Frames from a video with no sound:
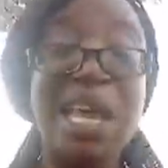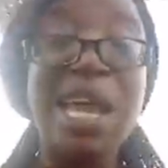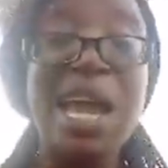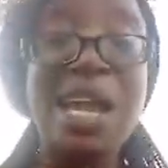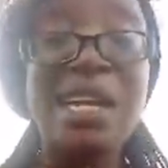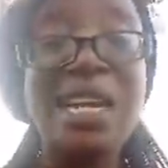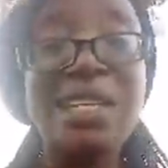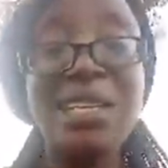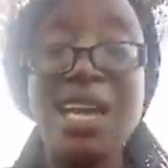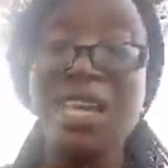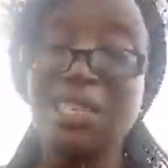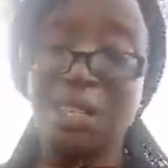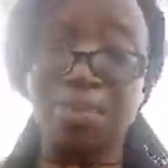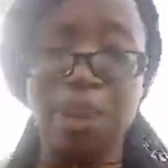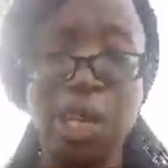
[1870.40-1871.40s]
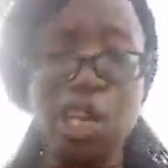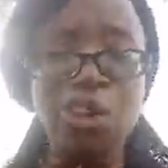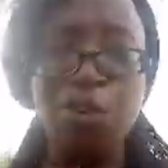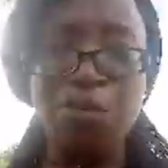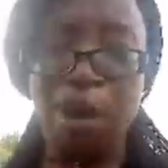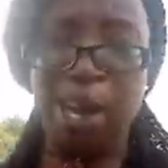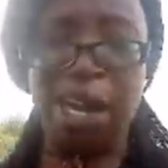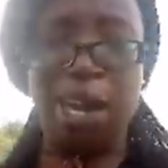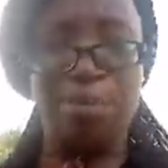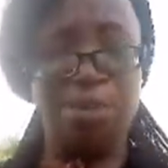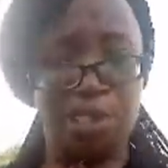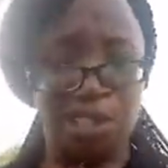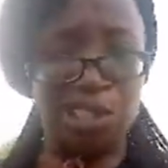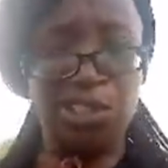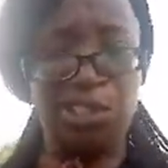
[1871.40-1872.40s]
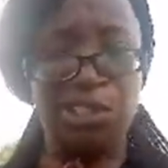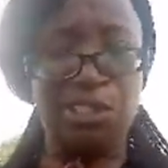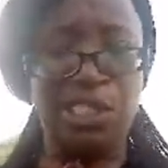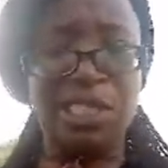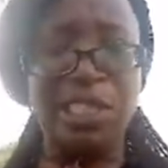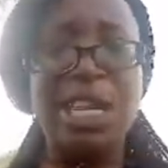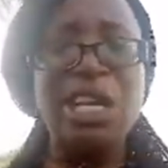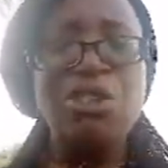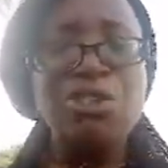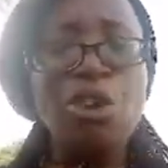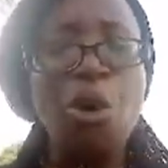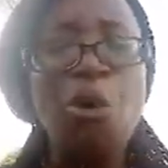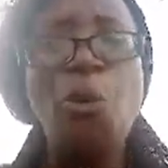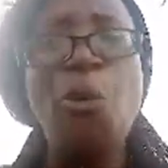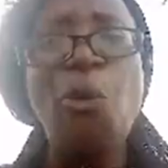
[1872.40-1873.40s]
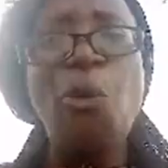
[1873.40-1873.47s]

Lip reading: Right now, as I'm speaking, no farmer can predict the rain. So when